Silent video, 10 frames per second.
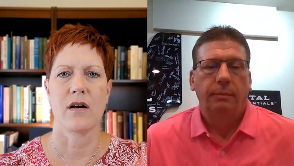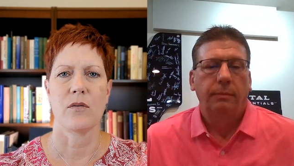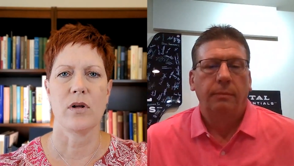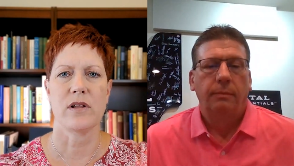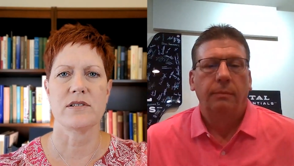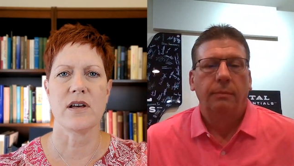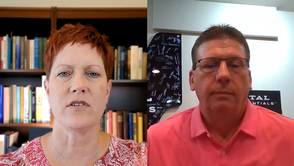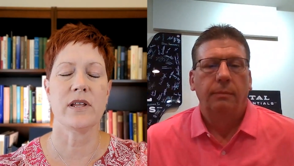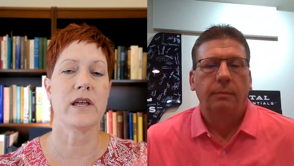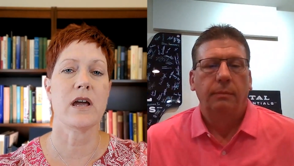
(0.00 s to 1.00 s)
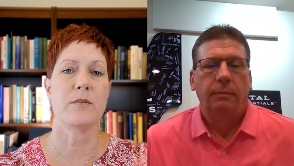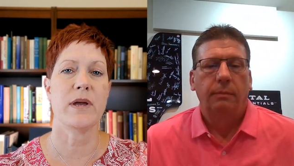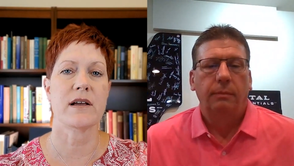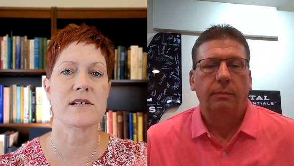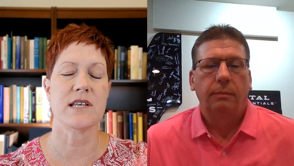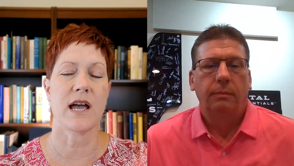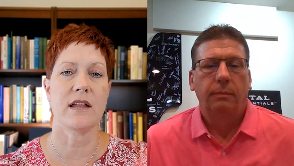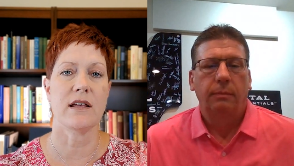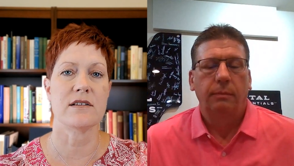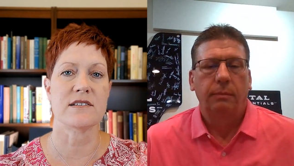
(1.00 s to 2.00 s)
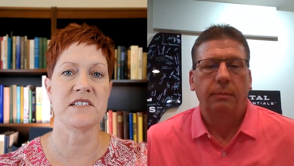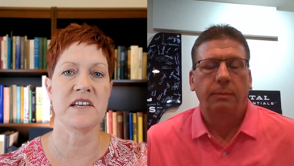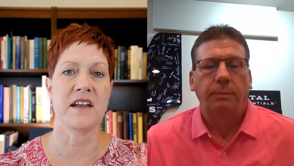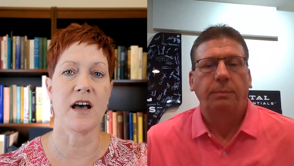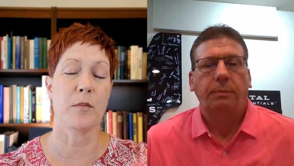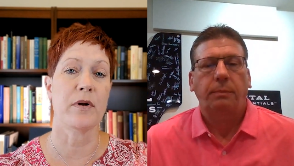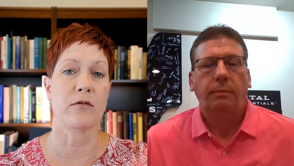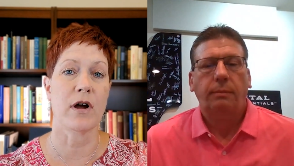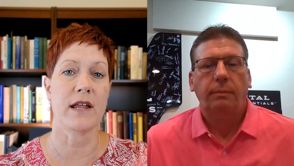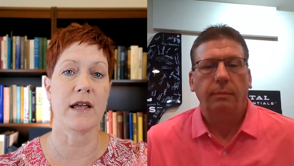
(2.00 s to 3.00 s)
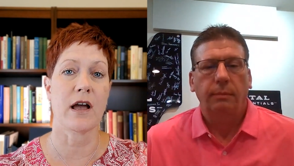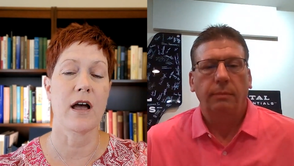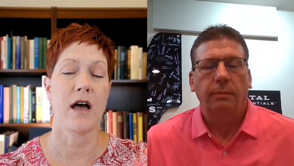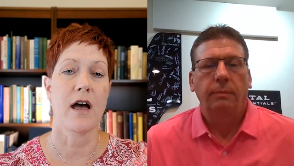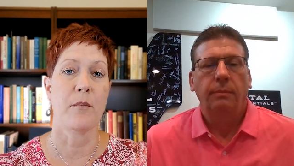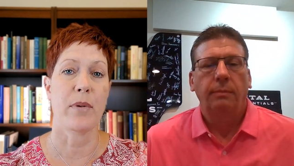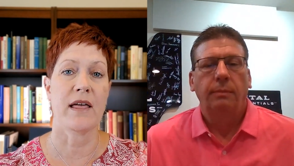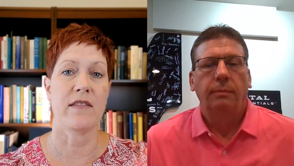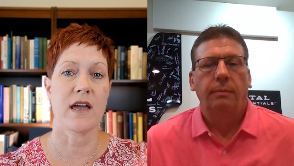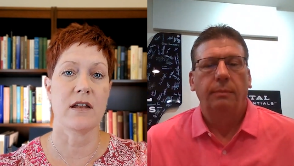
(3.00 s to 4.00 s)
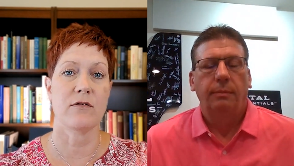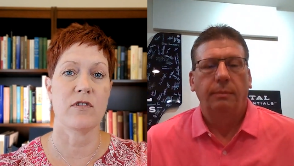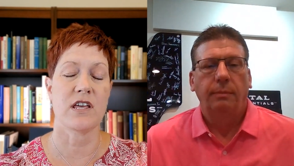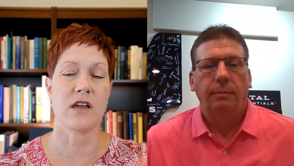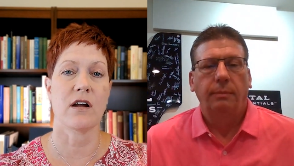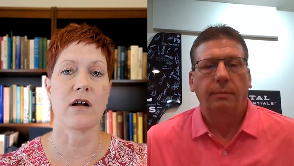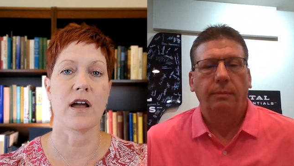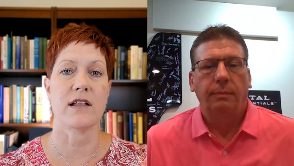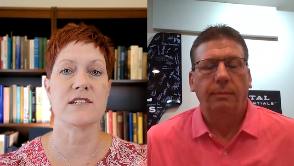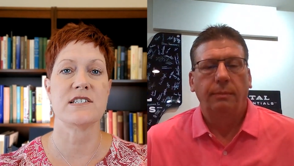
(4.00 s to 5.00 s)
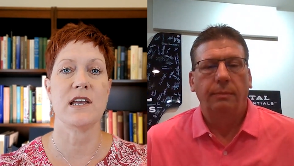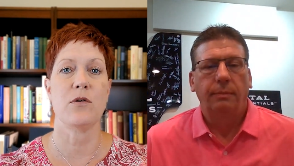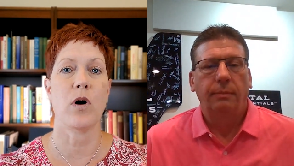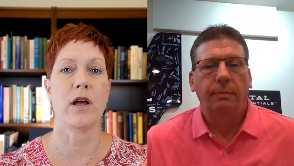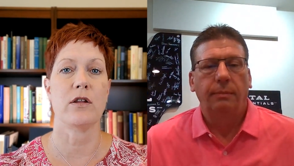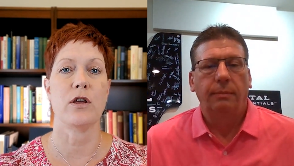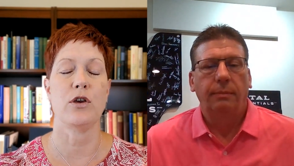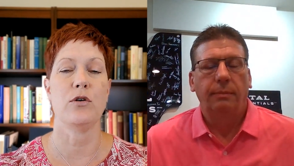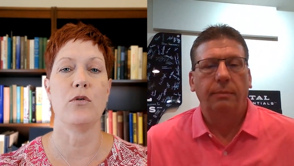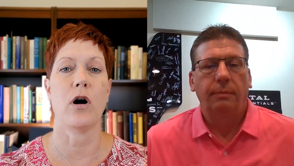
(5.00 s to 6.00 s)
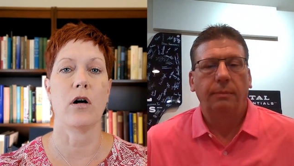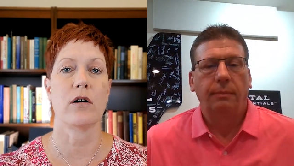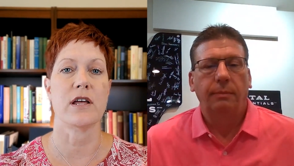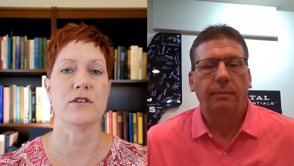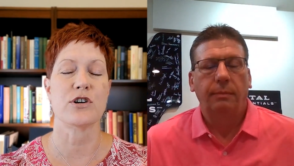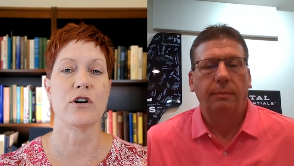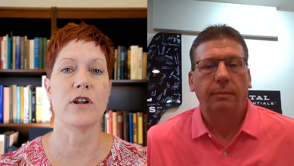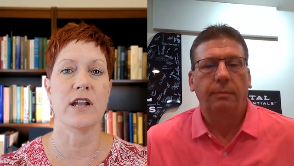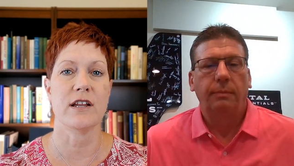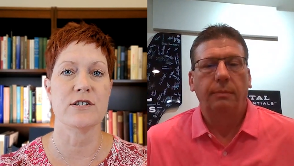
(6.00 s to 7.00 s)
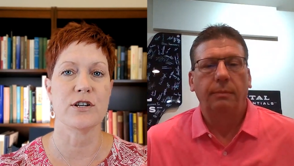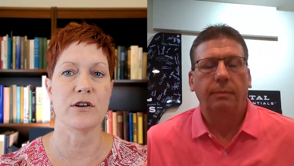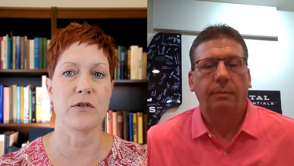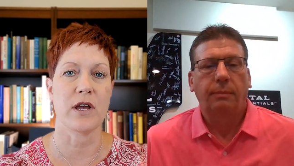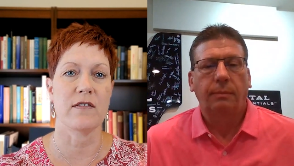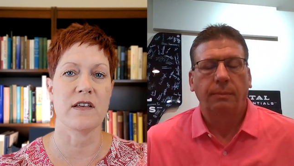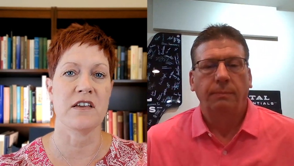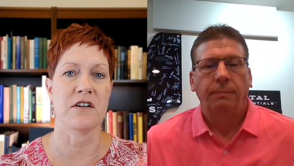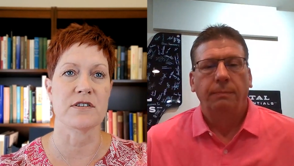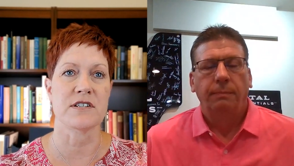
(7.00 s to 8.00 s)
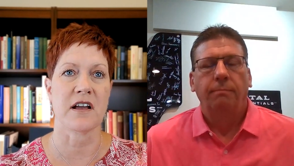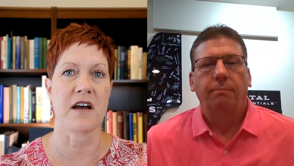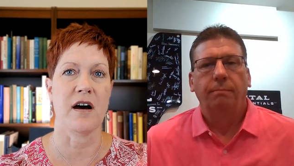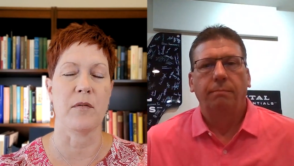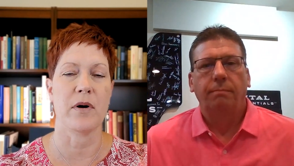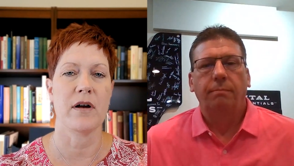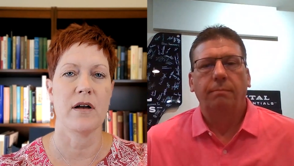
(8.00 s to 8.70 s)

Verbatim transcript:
Speaker 1: Well, it's definitely going to be exciting to see it up and running by the end of the year and see what you all can turn it into in the years to come.